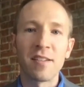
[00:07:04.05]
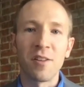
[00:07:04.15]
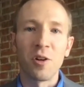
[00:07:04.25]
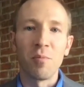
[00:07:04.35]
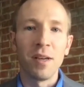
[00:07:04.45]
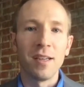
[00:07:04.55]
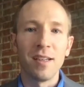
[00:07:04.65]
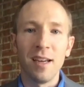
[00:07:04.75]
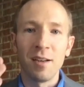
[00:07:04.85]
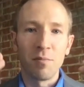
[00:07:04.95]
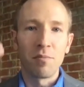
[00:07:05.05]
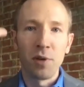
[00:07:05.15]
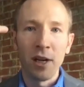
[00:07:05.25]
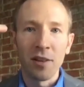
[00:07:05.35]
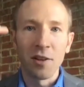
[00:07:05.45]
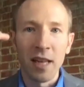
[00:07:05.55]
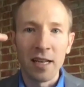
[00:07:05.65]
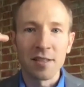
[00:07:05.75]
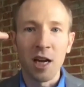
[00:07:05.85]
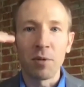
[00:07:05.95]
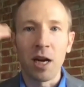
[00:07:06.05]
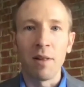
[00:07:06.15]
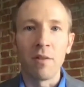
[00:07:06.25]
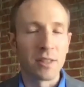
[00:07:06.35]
a little bit and bring the lens up to eye level.